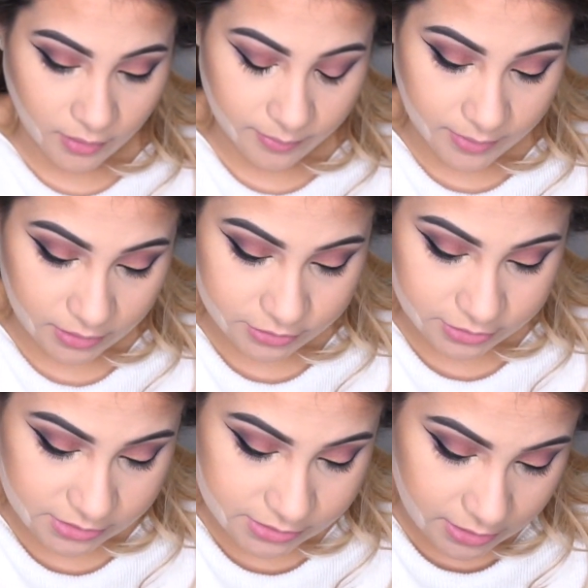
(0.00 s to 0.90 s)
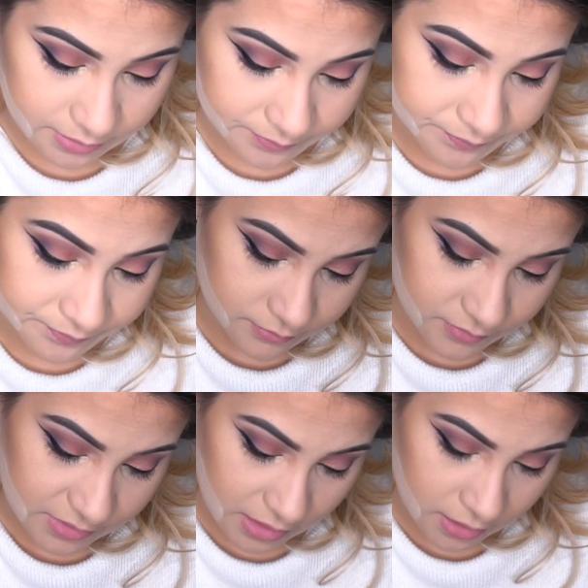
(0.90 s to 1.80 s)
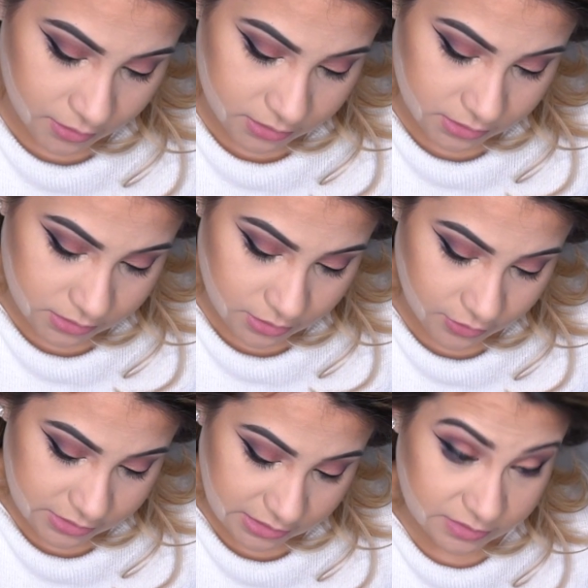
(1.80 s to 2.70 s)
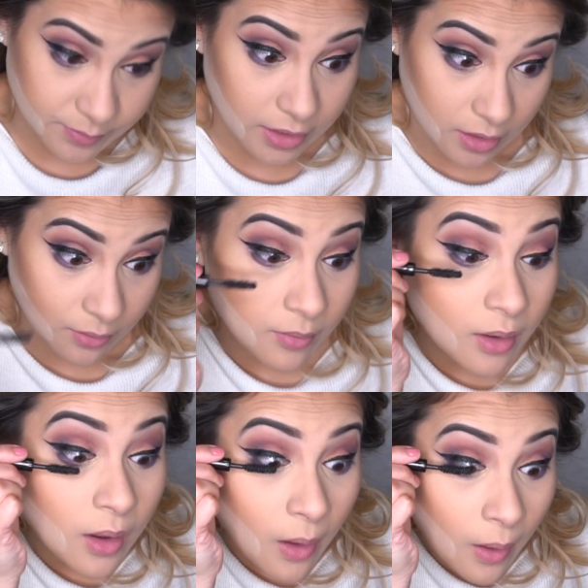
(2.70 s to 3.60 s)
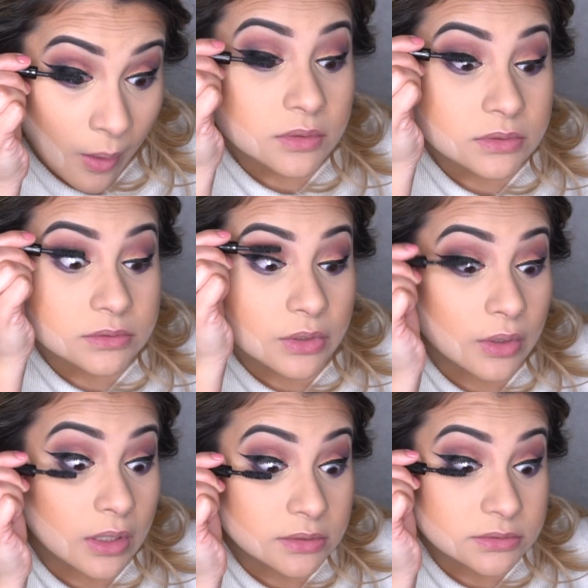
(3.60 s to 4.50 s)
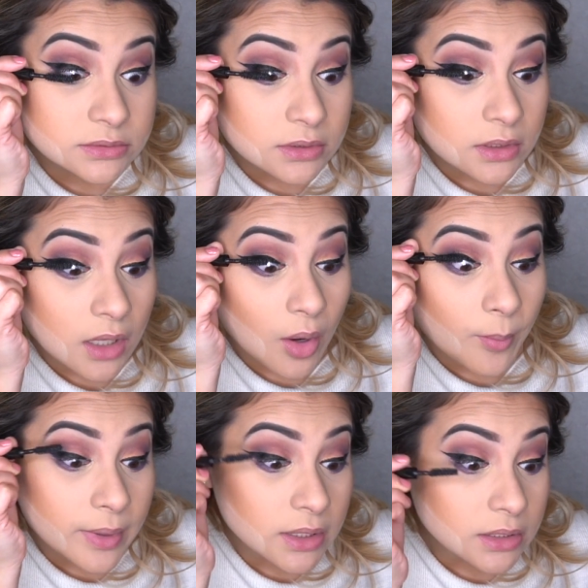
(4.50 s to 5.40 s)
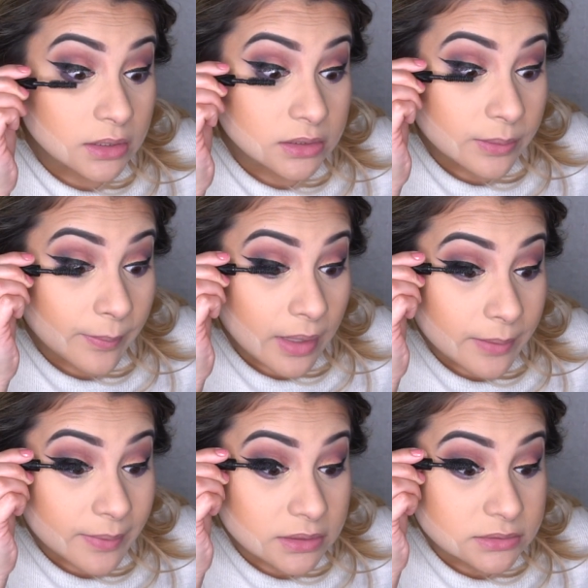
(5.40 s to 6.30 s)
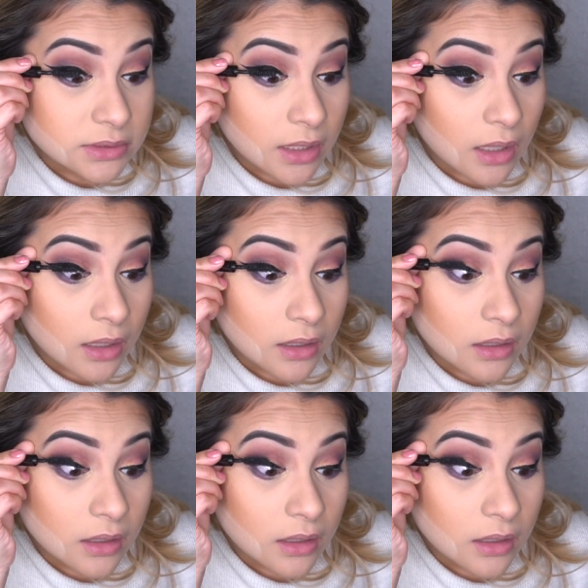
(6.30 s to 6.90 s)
I'm not gonna try to say them. I just know it says big. So let's see how big these babies get.